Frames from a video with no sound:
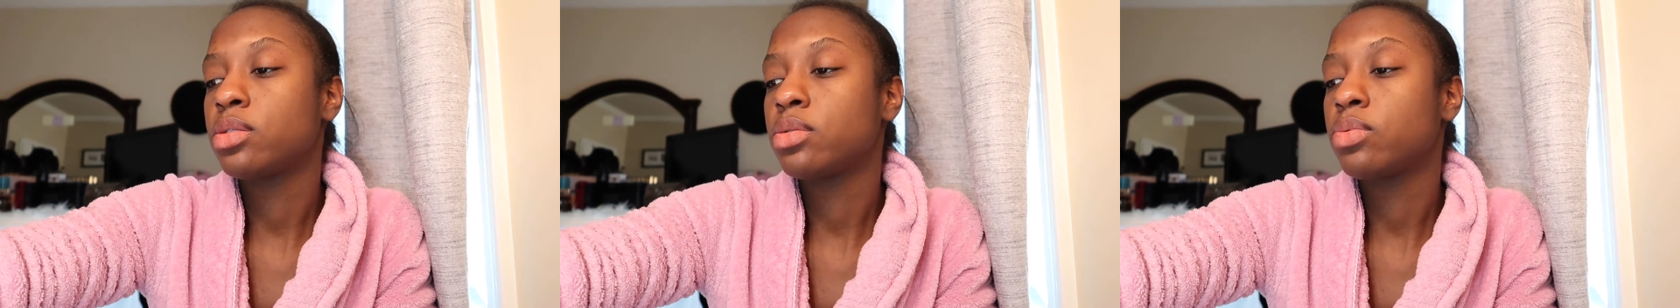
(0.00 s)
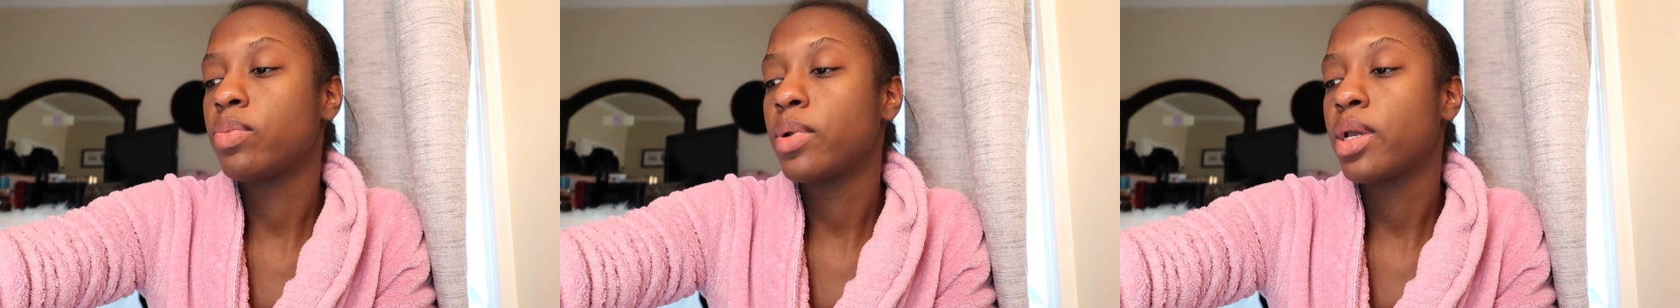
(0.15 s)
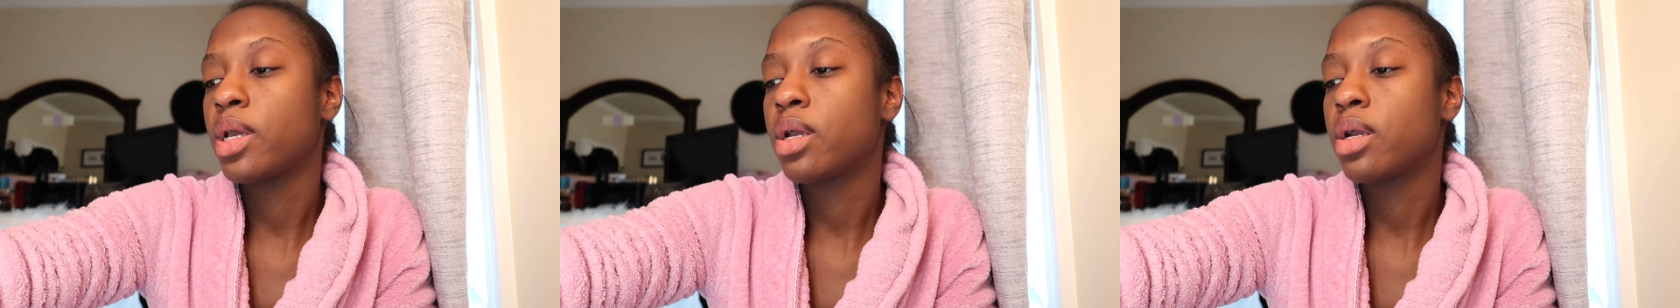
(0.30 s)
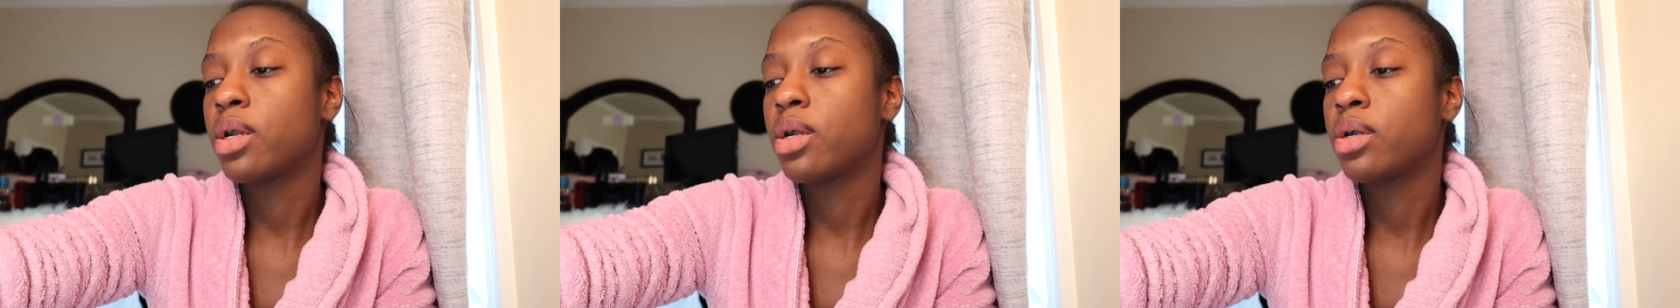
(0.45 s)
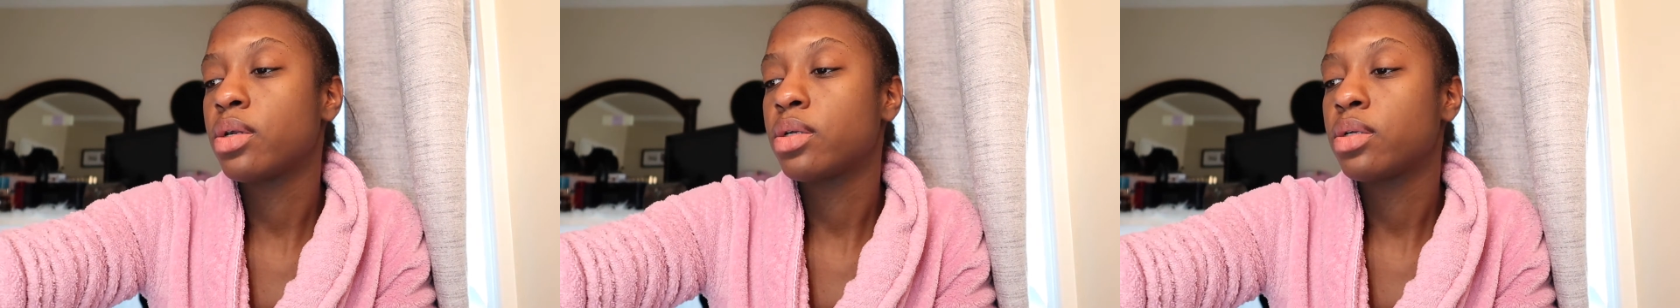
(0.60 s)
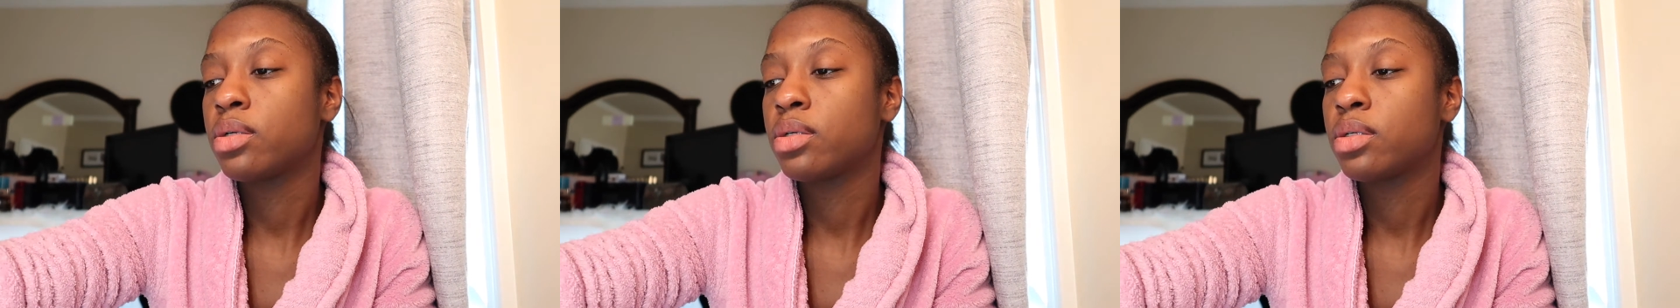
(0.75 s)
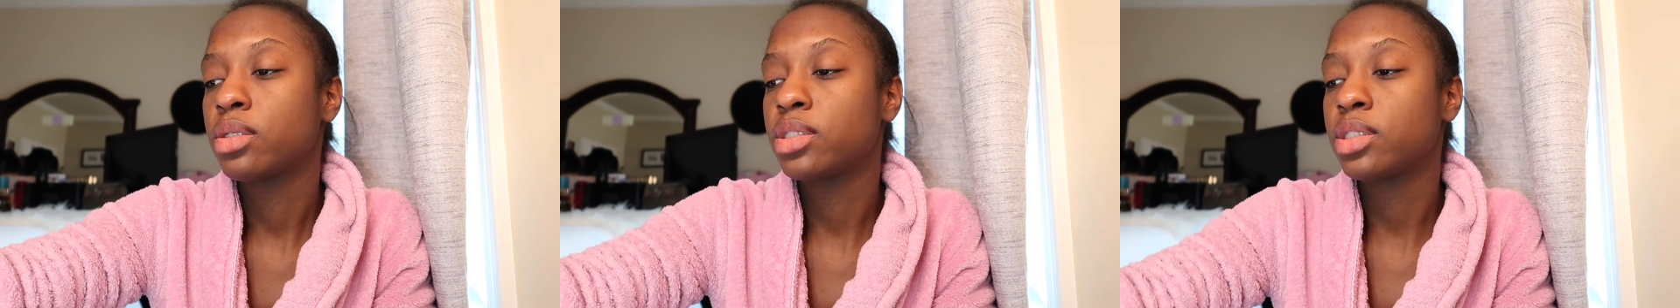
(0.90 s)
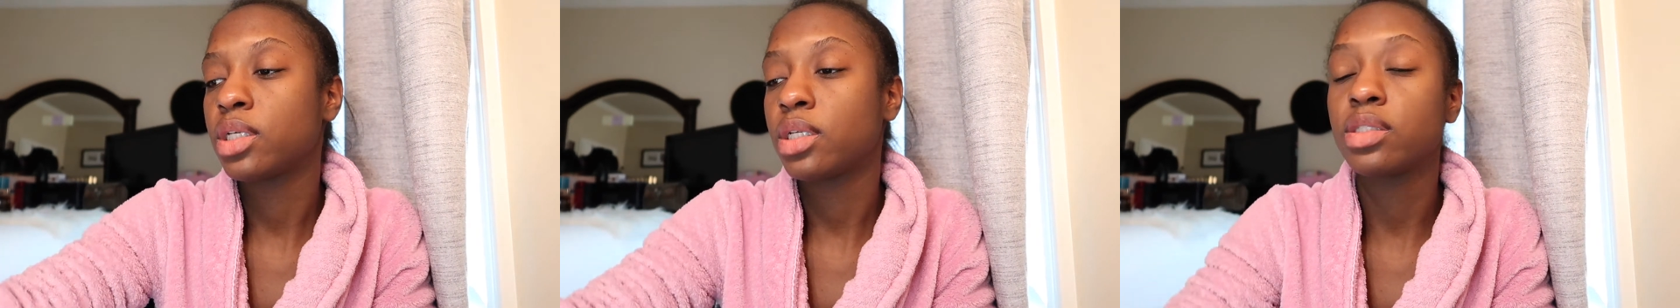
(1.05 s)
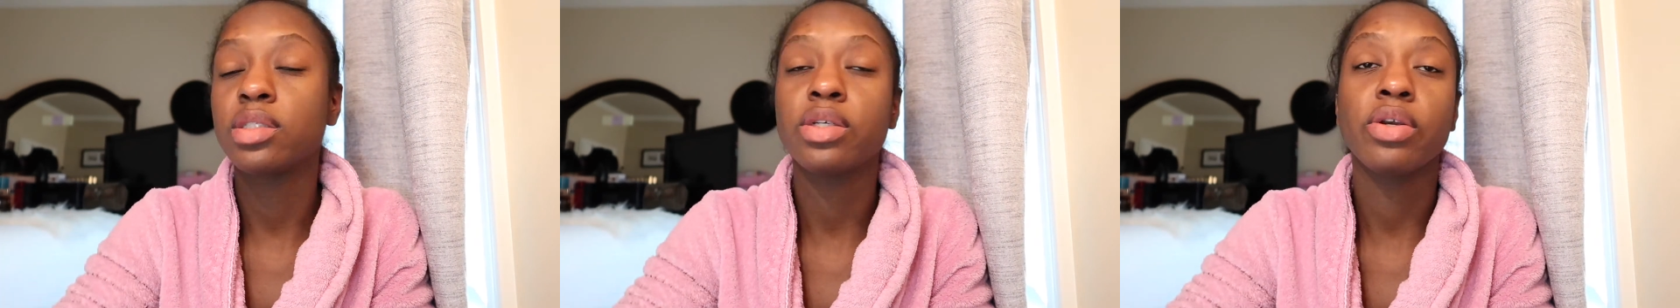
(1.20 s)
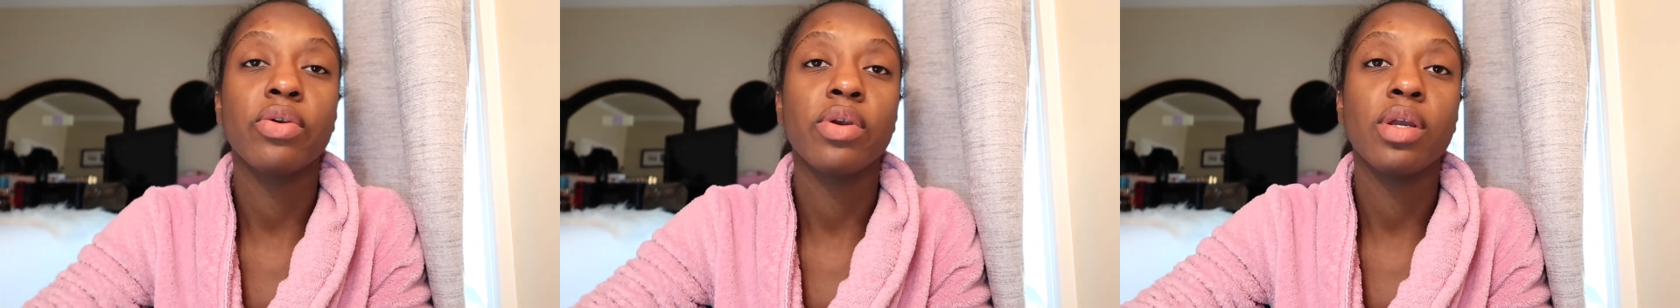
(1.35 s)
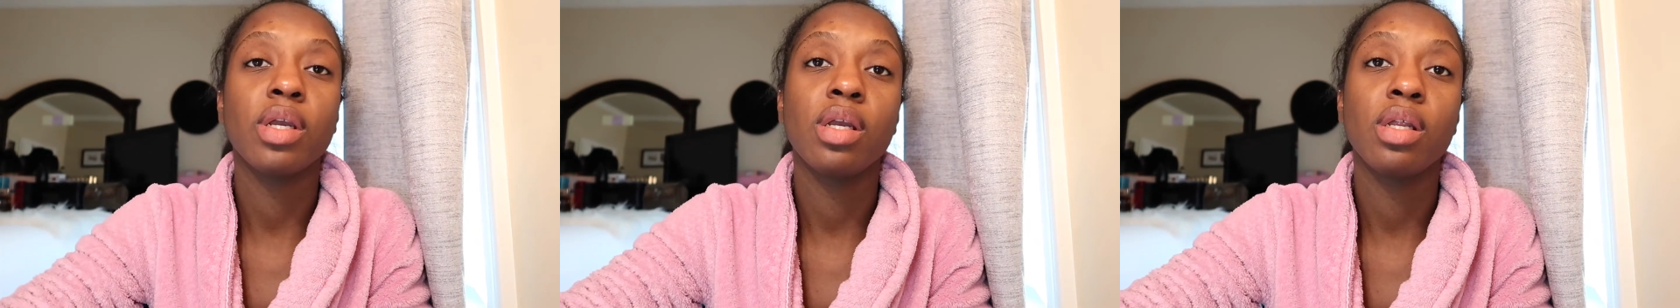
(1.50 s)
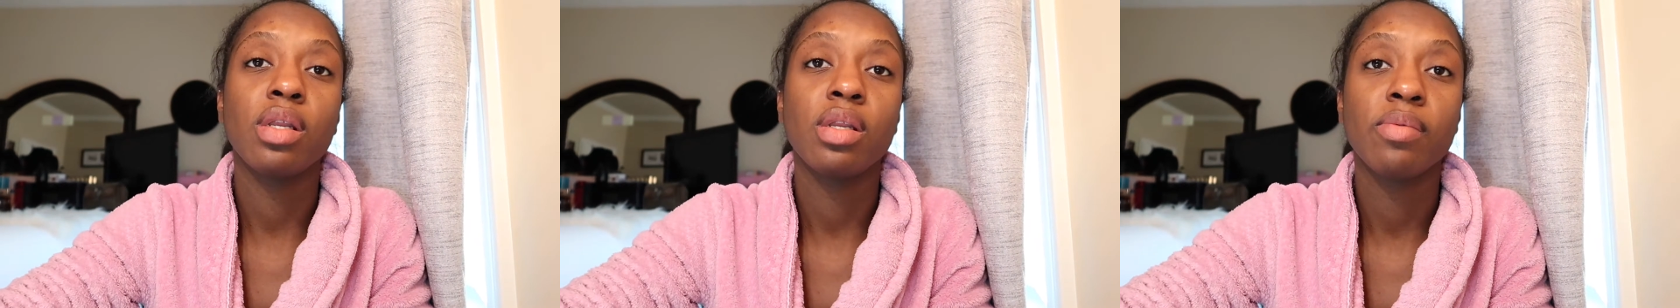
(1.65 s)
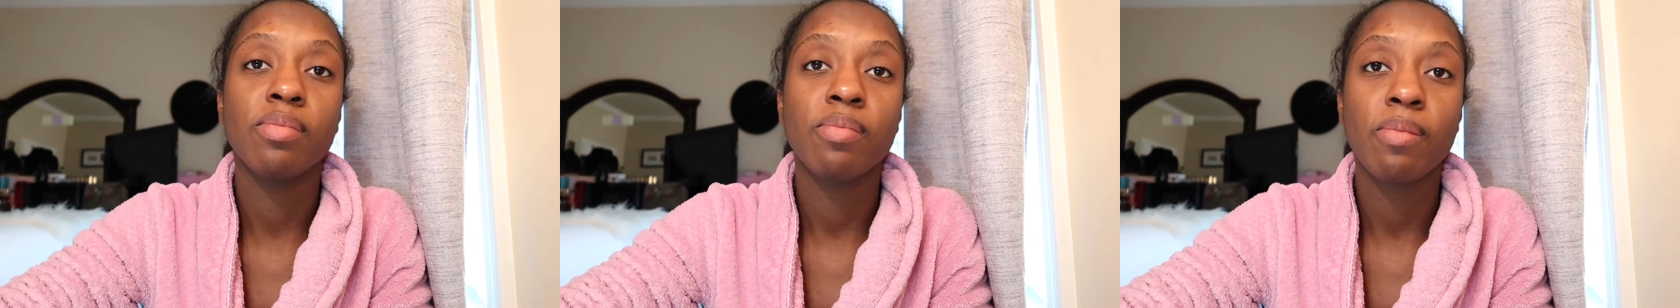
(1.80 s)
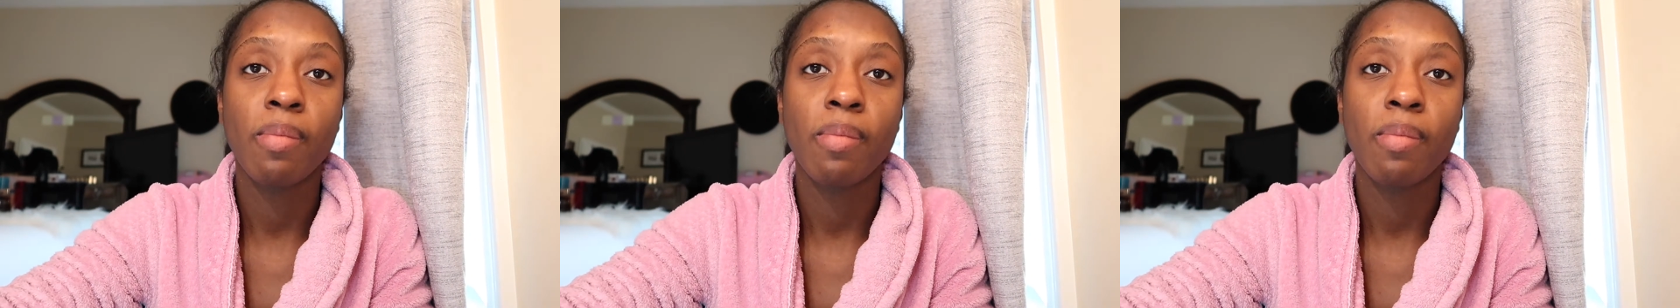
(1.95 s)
wear sunscreen